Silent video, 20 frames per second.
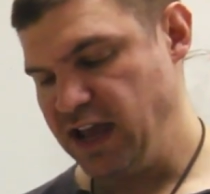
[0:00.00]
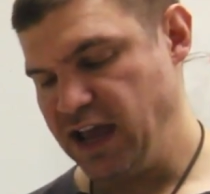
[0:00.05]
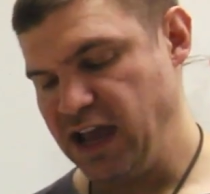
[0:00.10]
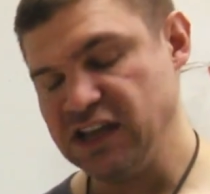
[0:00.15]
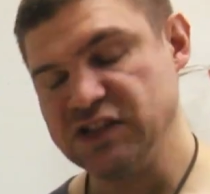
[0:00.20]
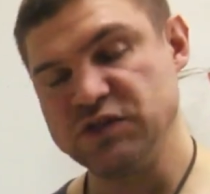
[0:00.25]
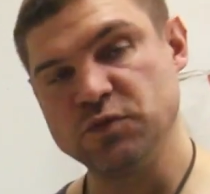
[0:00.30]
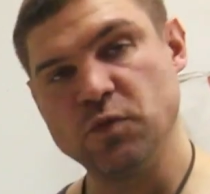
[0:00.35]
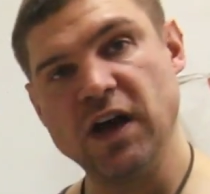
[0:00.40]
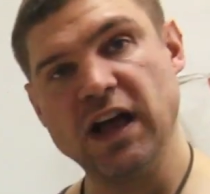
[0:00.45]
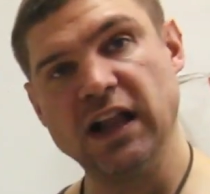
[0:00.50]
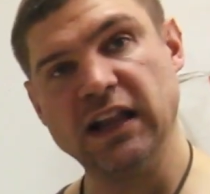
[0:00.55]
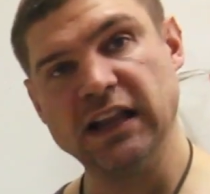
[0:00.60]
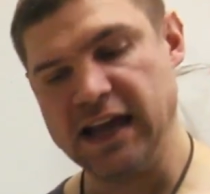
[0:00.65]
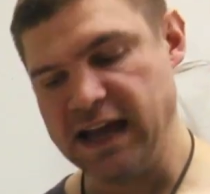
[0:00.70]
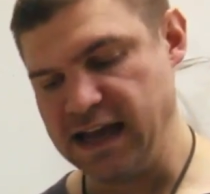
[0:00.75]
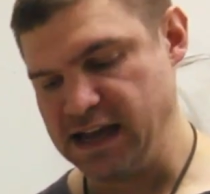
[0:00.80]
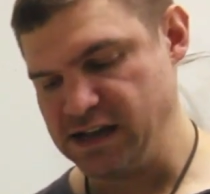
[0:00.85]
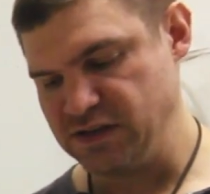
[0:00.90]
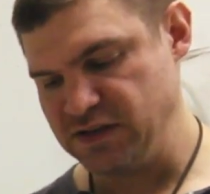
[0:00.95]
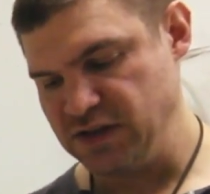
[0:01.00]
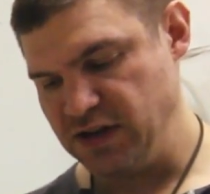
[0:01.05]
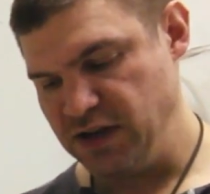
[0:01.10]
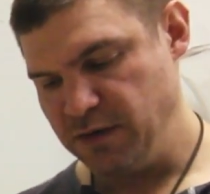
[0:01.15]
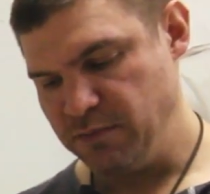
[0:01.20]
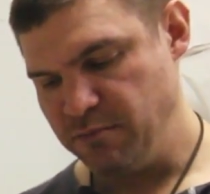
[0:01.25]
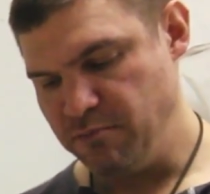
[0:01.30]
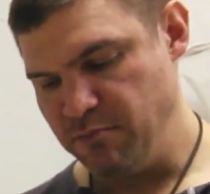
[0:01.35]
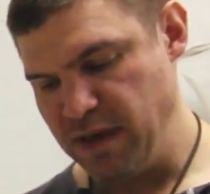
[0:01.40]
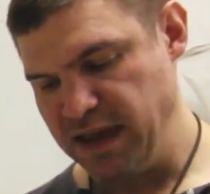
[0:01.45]
as well as
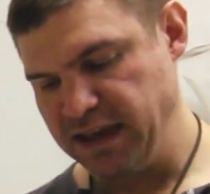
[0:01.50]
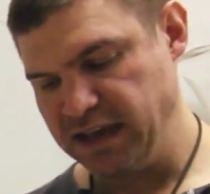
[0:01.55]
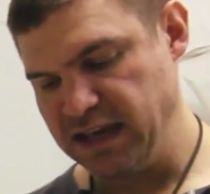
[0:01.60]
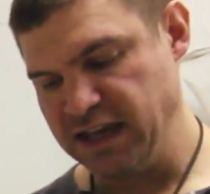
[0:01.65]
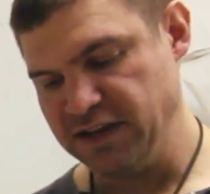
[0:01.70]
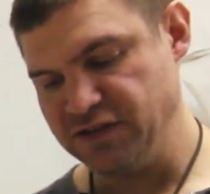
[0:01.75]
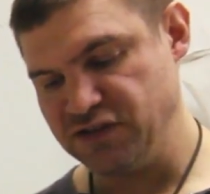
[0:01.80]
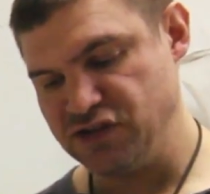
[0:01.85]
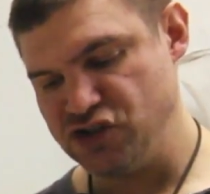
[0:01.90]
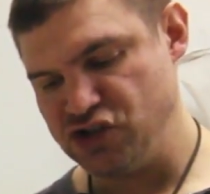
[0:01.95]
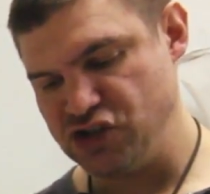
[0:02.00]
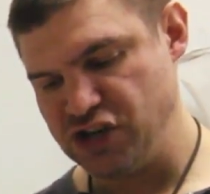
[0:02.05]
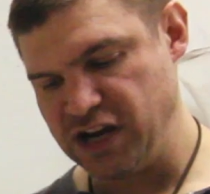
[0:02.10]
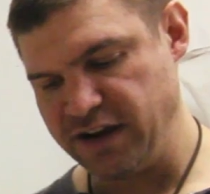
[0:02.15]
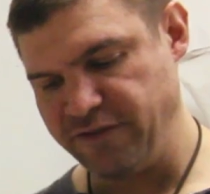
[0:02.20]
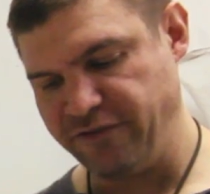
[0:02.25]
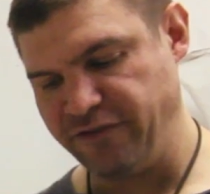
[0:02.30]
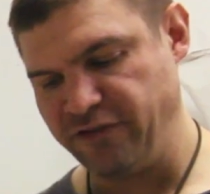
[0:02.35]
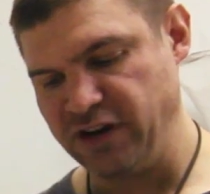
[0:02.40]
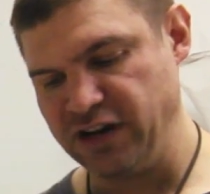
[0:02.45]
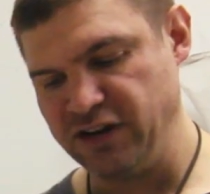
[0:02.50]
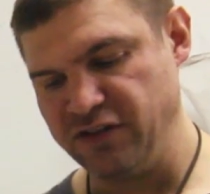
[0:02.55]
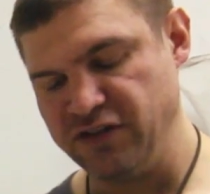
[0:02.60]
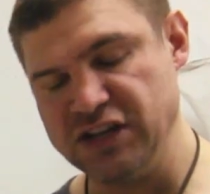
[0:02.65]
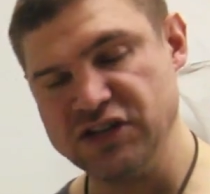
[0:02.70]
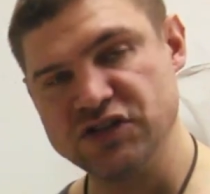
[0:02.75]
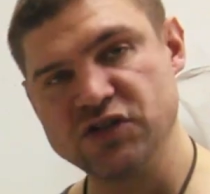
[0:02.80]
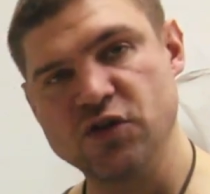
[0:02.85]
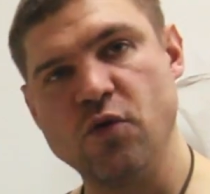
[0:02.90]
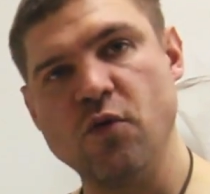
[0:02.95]
chamfering
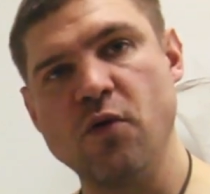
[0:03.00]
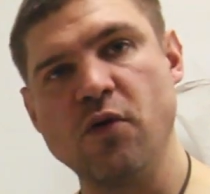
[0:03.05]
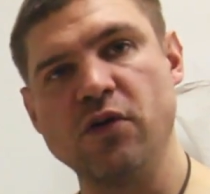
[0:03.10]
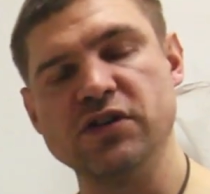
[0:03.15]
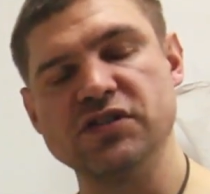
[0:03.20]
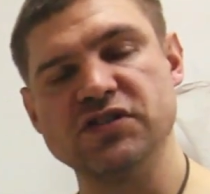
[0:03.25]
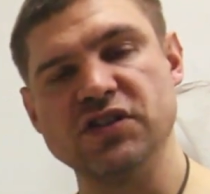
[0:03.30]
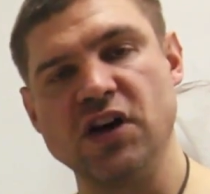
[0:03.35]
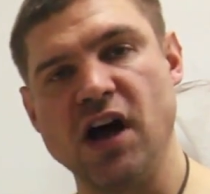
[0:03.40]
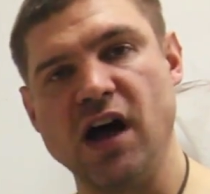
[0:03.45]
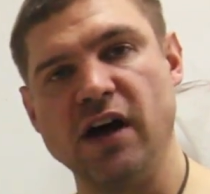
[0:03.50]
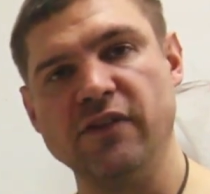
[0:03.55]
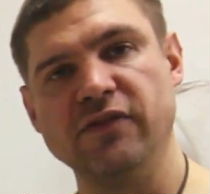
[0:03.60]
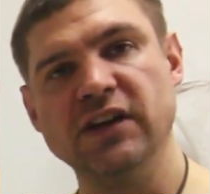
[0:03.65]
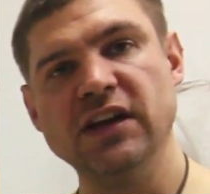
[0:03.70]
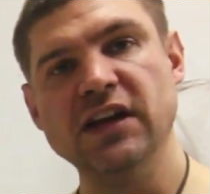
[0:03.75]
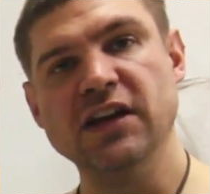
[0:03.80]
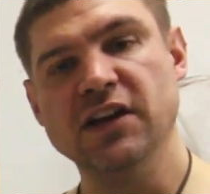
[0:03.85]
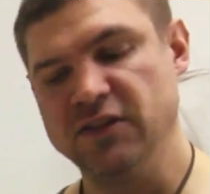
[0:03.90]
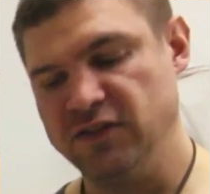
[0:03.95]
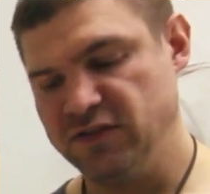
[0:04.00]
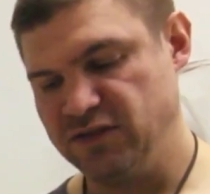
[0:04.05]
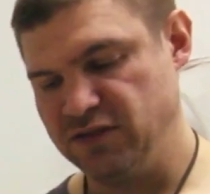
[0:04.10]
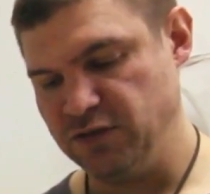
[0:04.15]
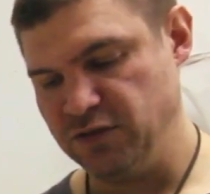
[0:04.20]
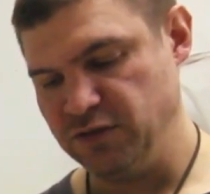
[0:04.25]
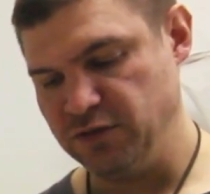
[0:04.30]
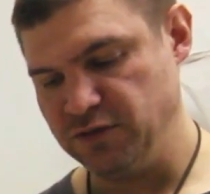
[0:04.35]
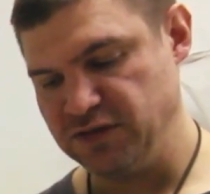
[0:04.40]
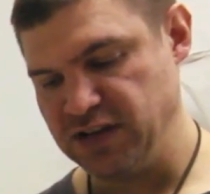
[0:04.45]
these corners off
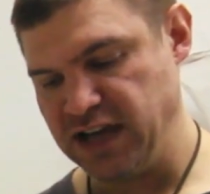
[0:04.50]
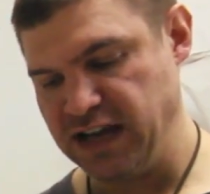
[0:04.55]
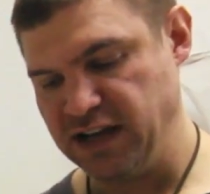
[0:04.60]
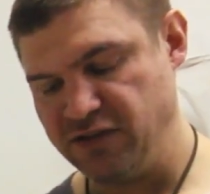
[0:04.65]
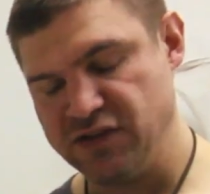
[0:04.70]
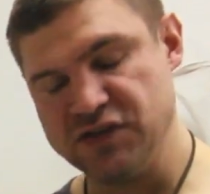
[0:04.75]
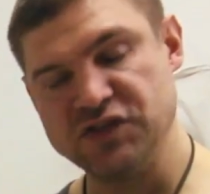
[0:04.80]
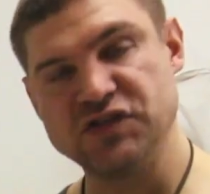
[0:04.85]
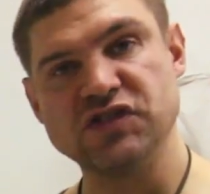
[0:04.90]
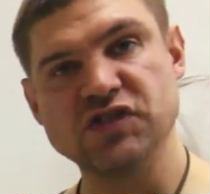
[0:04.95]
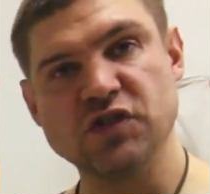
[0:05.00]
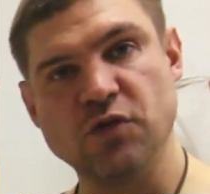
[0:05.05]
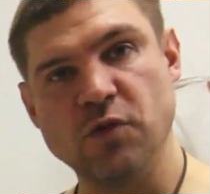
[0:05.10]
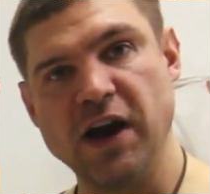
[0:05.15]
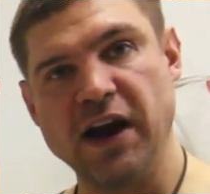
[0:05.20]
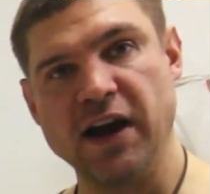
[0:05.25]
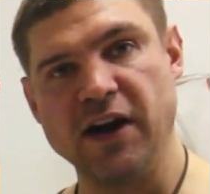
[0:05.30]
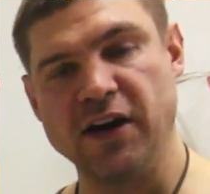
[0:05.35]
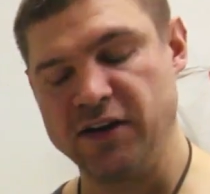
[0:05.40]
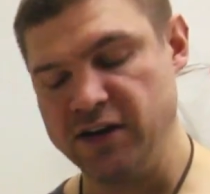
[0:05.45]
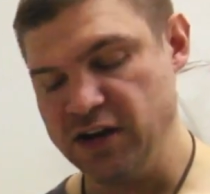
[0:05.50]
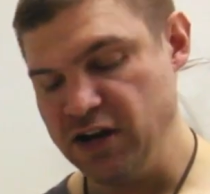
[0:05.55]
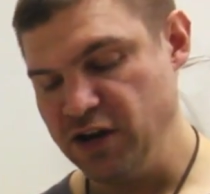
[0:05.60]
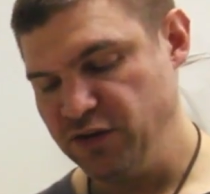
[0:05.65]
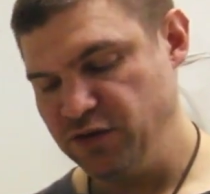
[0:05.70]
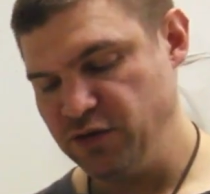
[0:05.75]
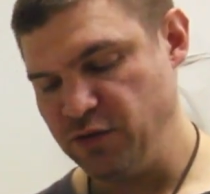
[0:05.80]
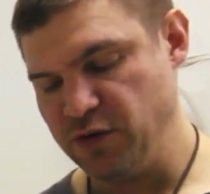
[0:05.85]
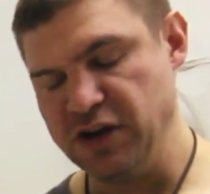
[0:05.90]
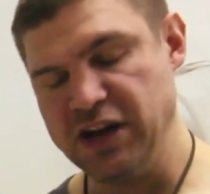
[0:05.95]
to take the square
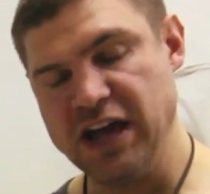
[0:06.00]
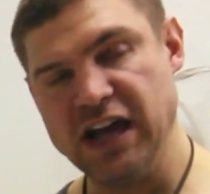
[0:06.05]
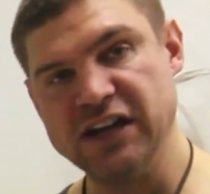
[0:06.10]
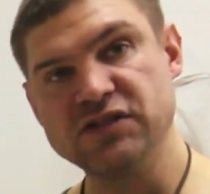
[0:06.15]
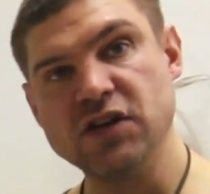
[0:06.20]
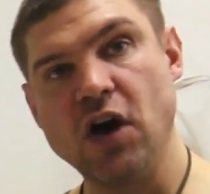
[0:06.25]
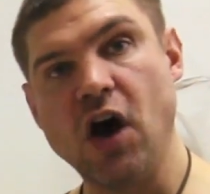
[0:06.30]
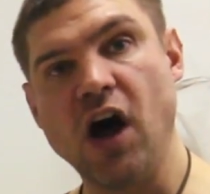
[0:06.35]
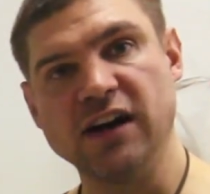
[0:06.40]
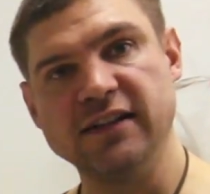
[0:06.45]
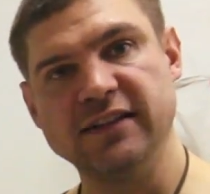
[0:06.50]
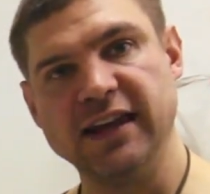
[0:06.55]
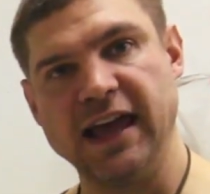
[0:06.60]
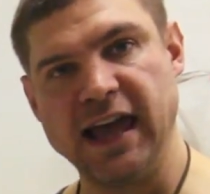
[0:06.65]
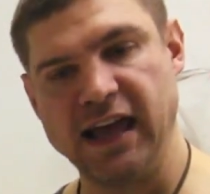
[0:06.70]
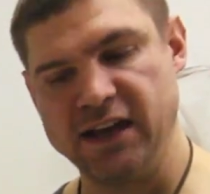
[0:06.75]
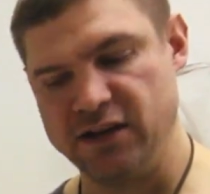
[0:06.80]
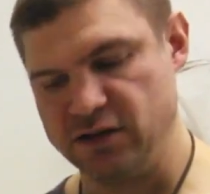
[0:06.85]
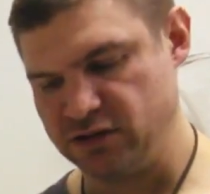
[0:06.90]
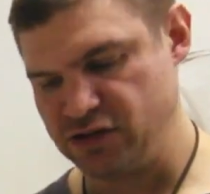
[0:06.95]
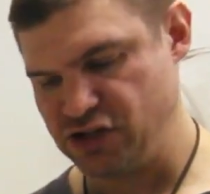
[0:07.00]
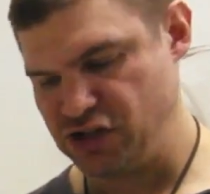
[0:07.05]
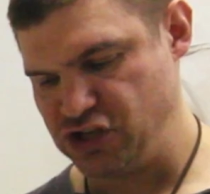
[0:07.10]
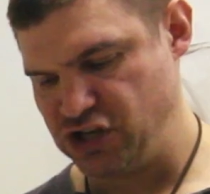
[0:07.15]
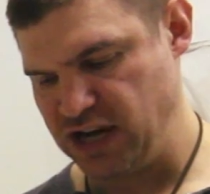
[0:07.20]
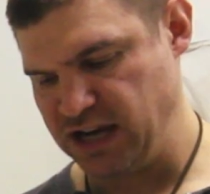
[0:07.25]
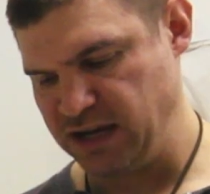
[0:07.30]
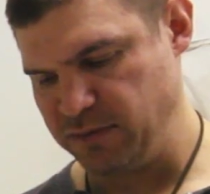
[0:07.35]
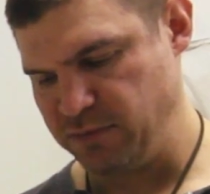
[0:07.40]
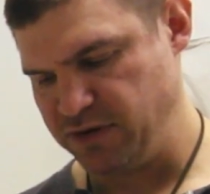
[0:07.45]
to a nice octagonal
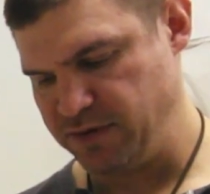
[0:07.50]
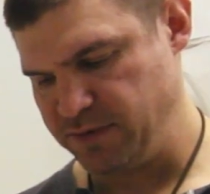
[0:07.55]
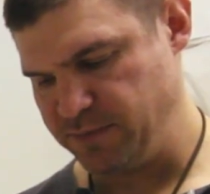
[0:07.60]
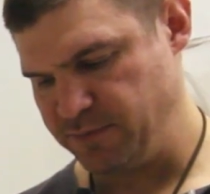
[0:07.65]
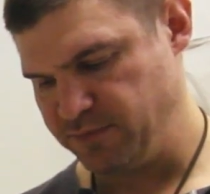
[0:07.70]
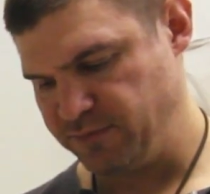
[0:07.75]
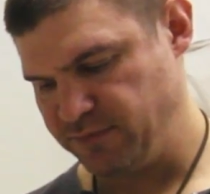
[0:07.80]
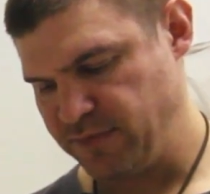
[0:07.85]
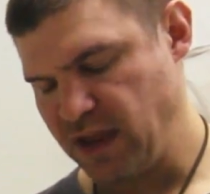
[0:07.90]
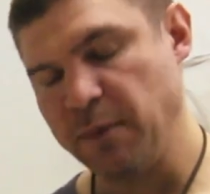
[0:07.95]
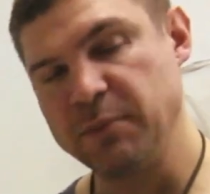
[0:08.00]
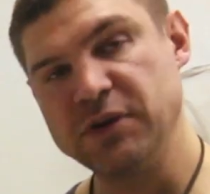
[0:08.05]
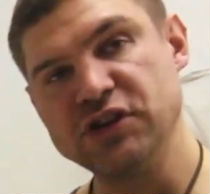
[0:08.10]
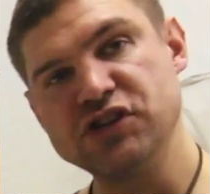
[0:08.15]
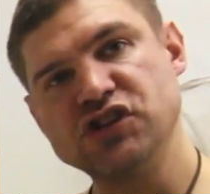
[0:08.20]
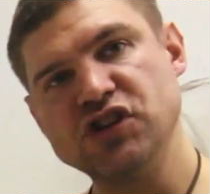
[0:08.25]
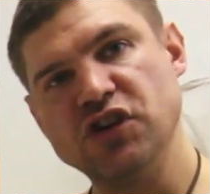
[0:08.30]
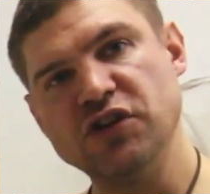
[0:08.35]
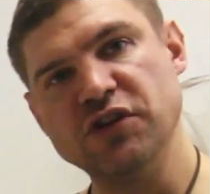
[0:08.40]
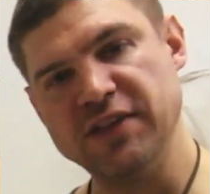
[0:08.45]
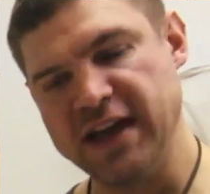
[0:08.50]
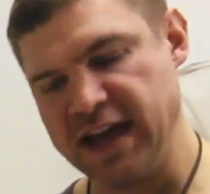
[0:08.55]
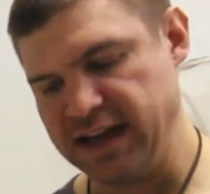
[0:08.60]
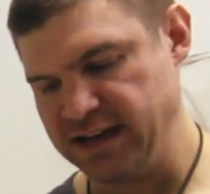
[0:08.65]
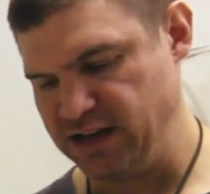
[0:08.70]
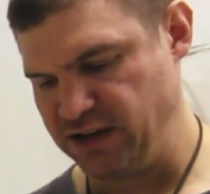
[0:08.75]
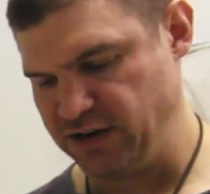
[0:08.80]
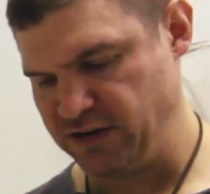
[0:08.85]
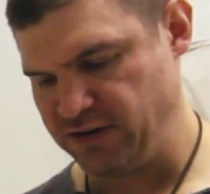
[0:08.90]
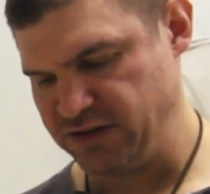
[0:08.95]
shape. I'm going to show you that
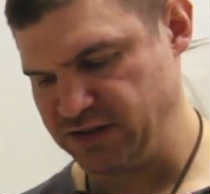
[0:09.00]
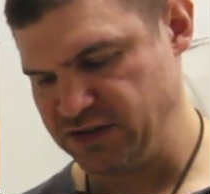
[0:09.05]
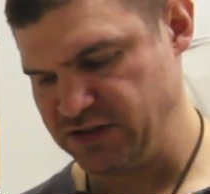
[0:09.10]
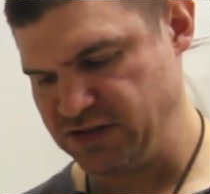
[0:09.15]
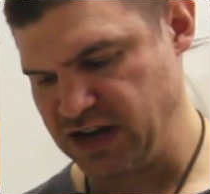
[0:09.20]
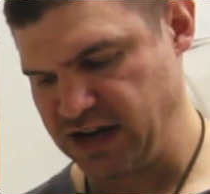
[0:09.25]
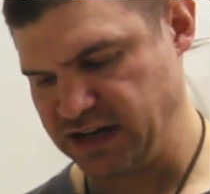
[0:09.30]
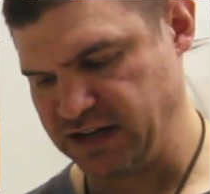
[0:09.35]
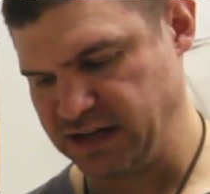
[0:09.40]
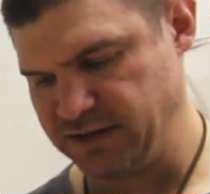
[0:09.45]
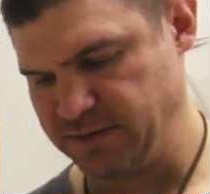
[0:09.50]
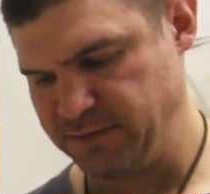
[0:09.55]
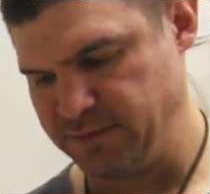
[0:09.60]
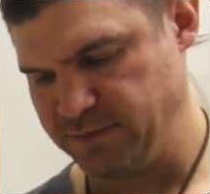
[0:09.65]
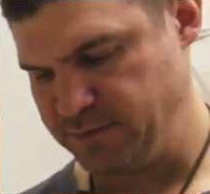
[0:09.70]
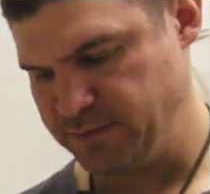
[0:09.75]
here in a second.